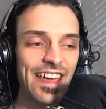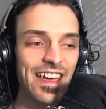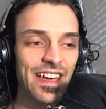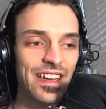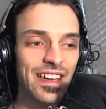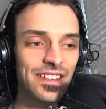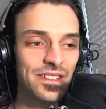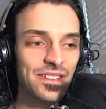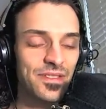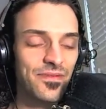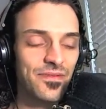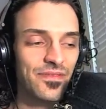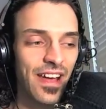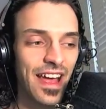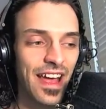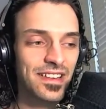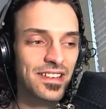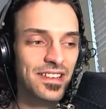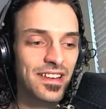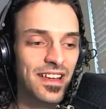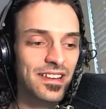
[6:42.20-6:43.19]
It's
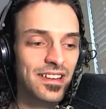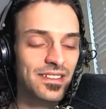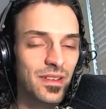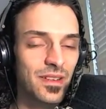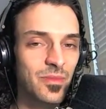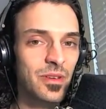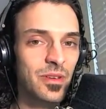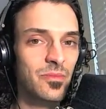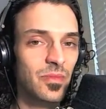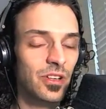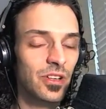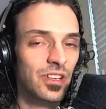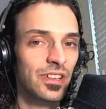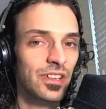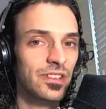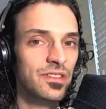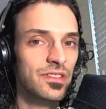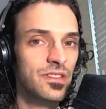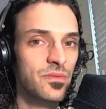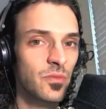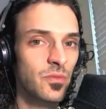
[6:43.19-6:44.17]
fascinating to me
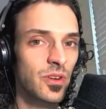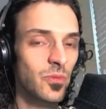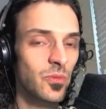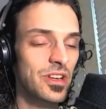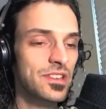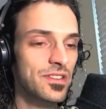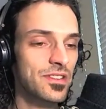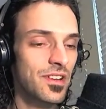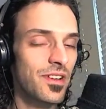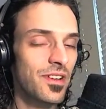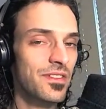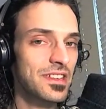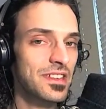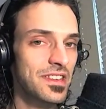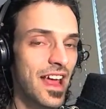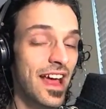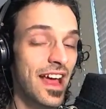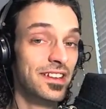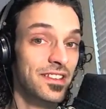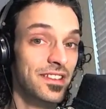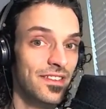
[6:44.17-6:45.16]
because when we saw these
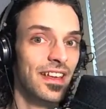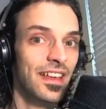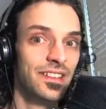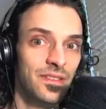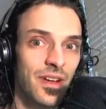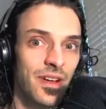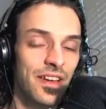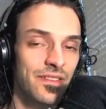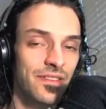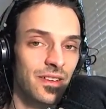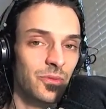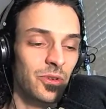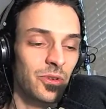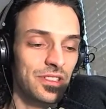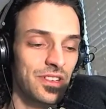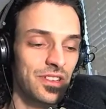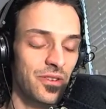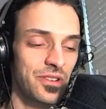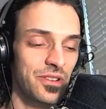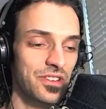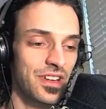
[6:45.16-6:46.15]
hacks, and that's, I think,
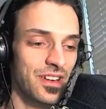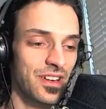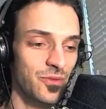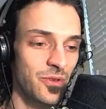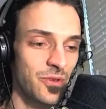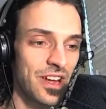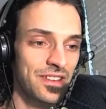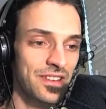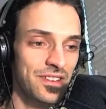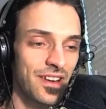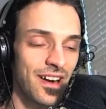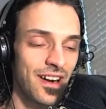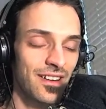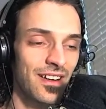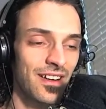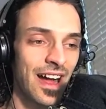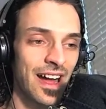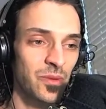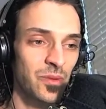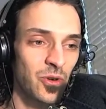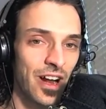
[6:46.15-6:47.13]
what's always kind of raised our
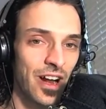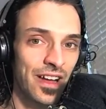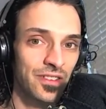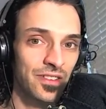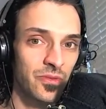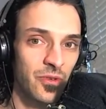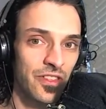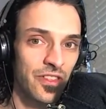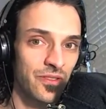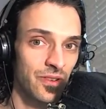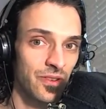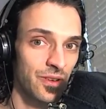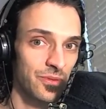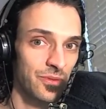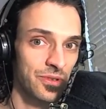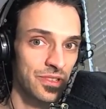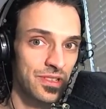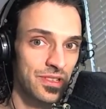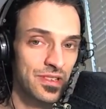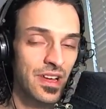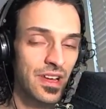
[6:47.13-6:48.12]
eyebrows, whether it
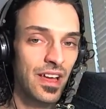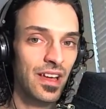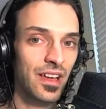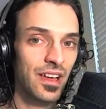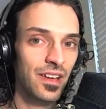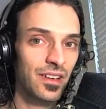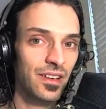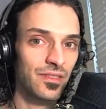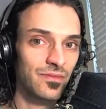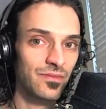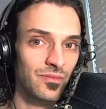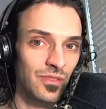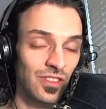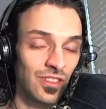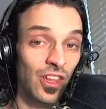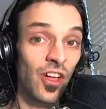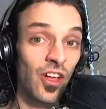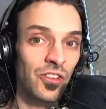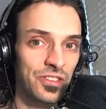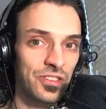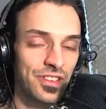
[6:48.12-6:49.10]
was
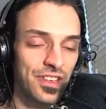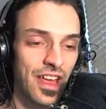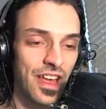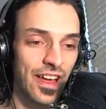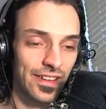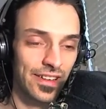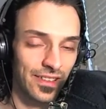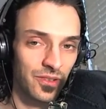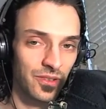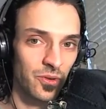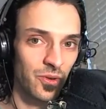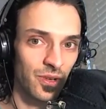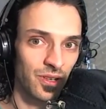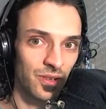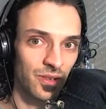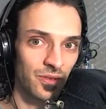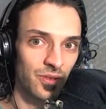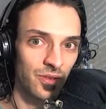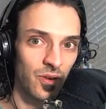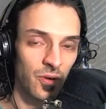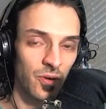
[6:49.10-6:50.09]
LulzSec
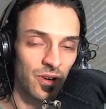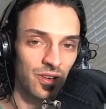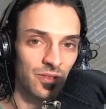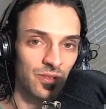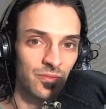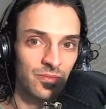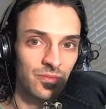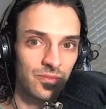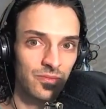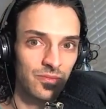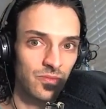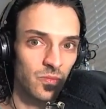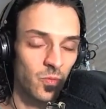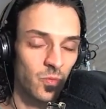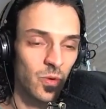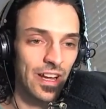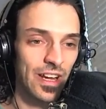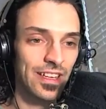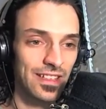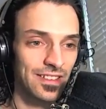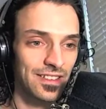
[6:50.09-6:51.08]
or
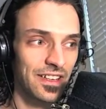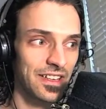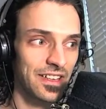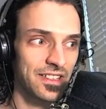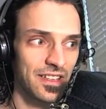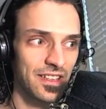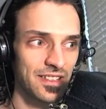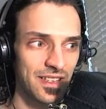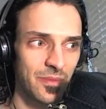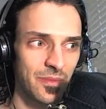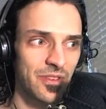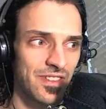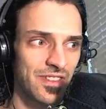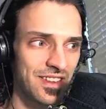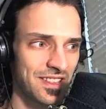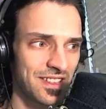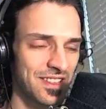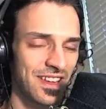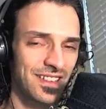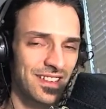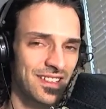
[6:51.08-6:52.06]
WikiLeaks and some of
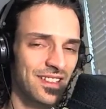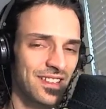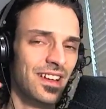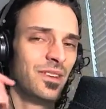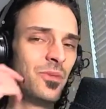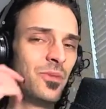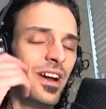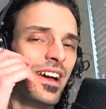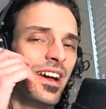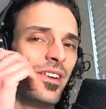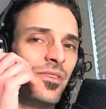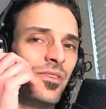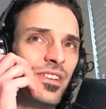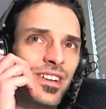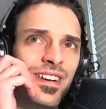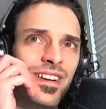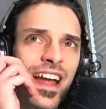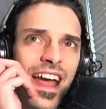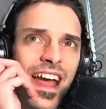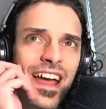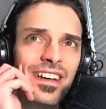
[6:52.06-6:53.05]
these things. It's like, wow,
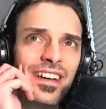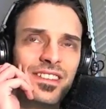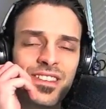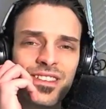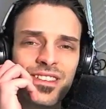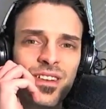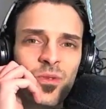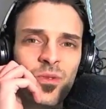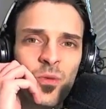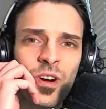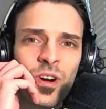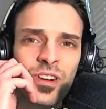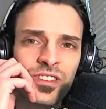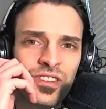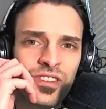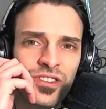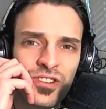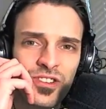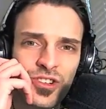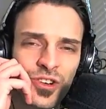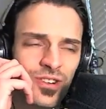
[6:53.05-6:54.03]
their hacks and their works
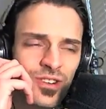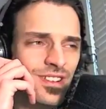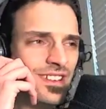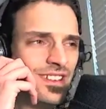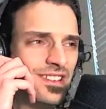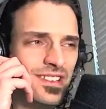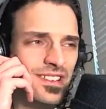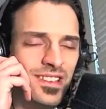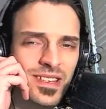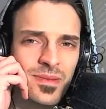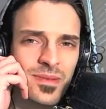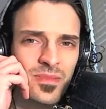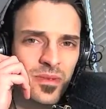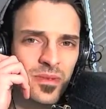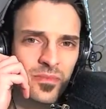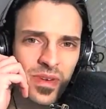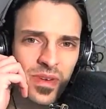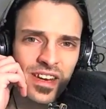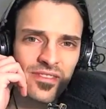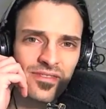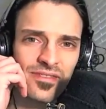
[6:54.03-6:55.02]
sure doesn't seem to
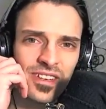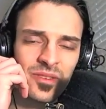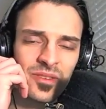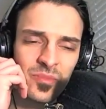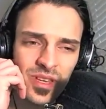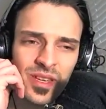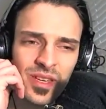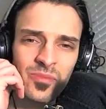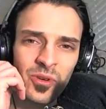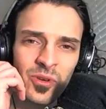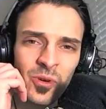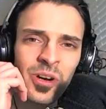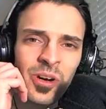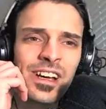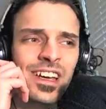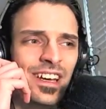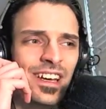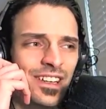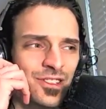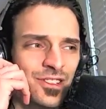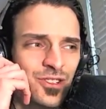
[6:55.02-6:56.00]
benefit people.
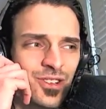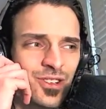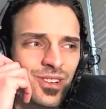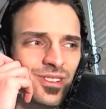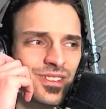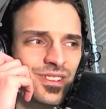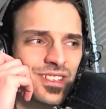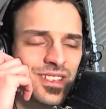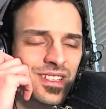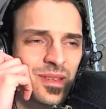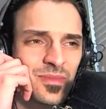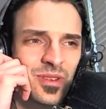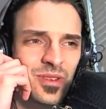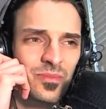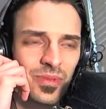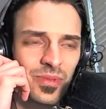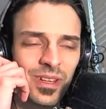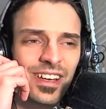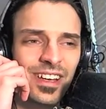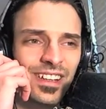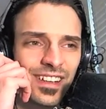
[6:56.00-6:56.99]
It sure only seems to
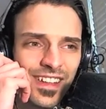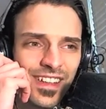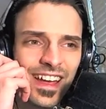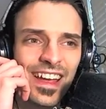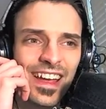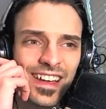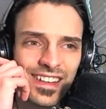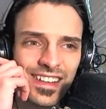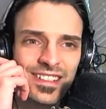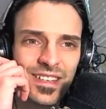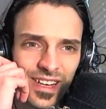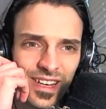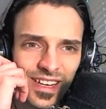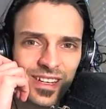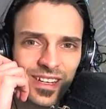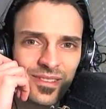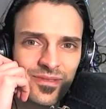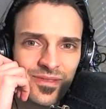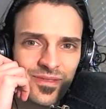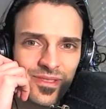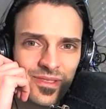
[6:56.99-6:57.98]
play into the hands
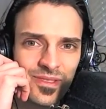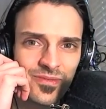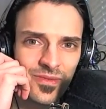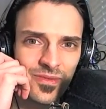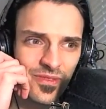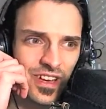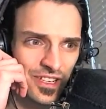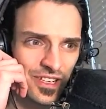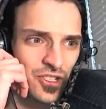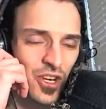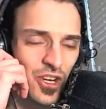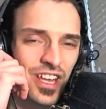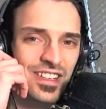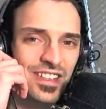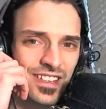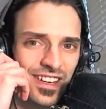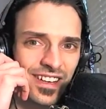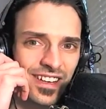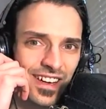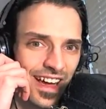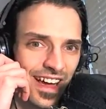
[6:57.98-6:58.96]
of the
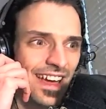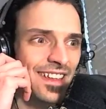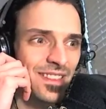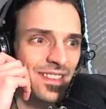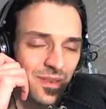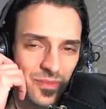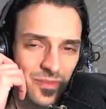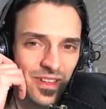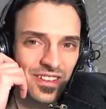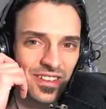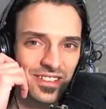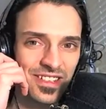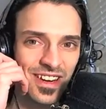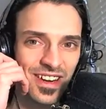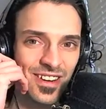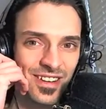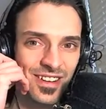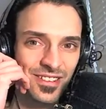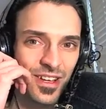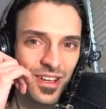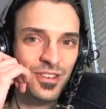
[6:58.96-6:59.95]
agenda and the
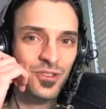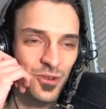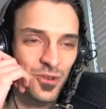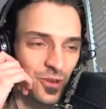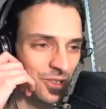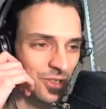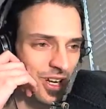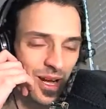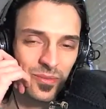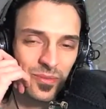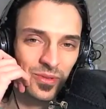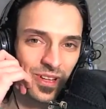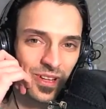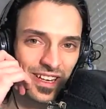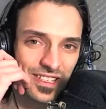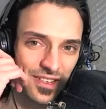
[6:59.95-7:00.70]
military-industrial complex.